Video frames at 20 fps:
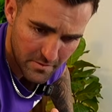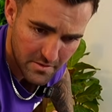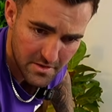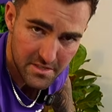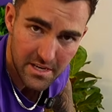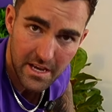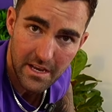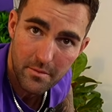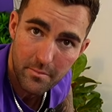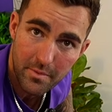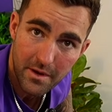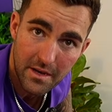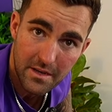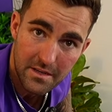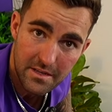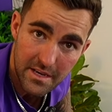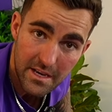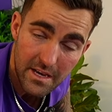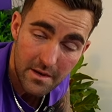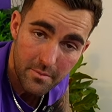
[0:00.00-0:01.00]
for the sake of being
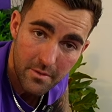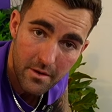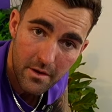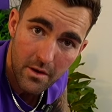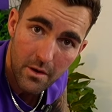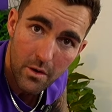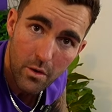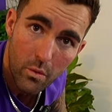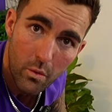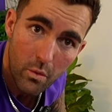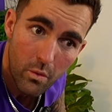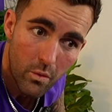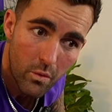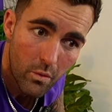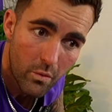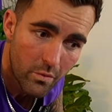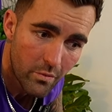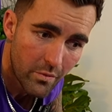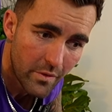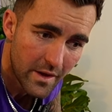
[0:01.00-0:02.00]
deep.
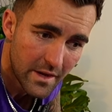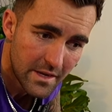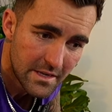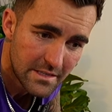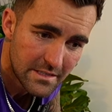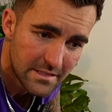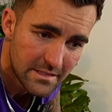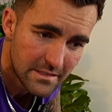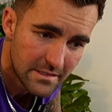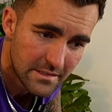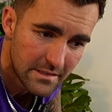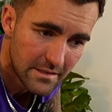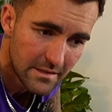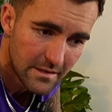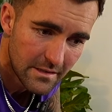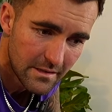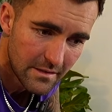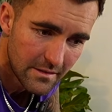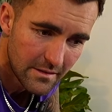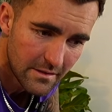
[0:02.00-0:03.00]
There's
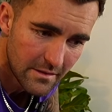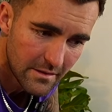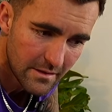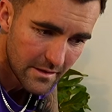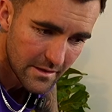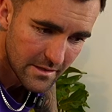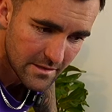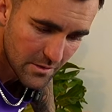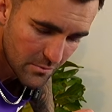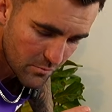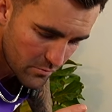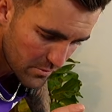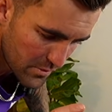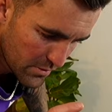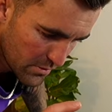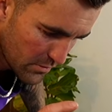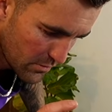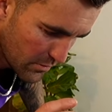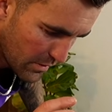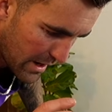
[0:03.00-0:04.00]
a
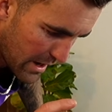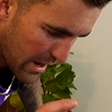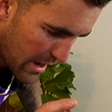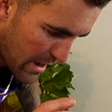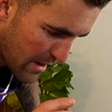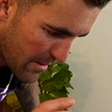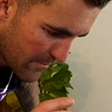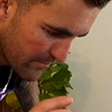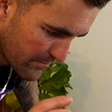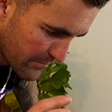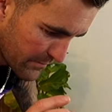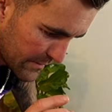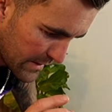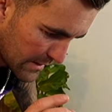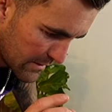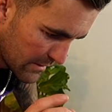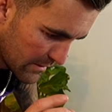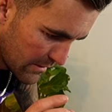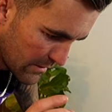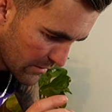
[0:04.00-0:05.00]
real
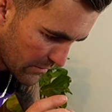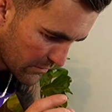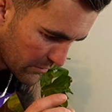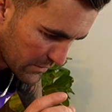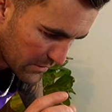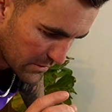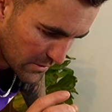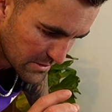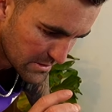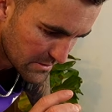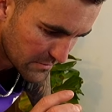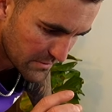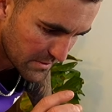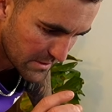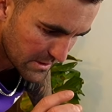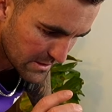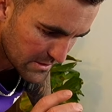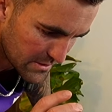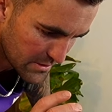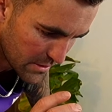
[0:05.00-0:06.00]

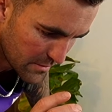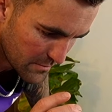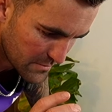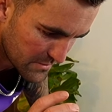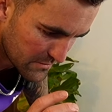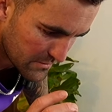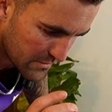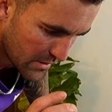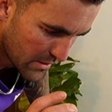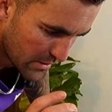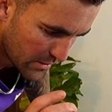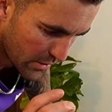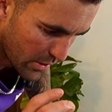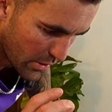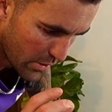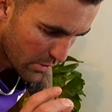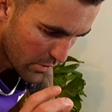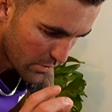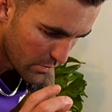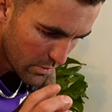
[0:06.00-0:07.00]
philosophy in terms of
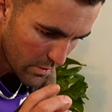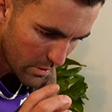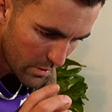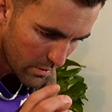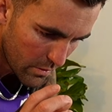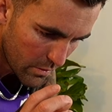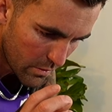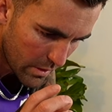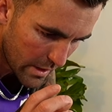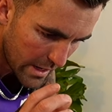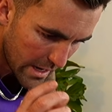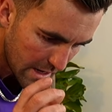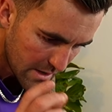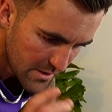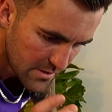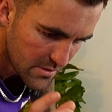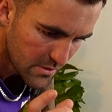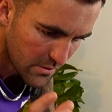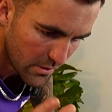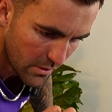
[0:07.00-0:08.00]
go
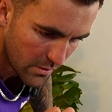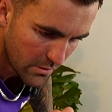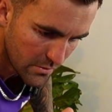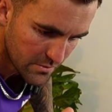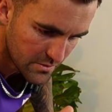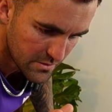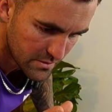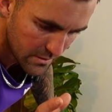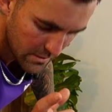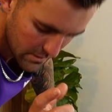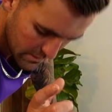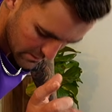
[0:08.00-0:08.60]
into those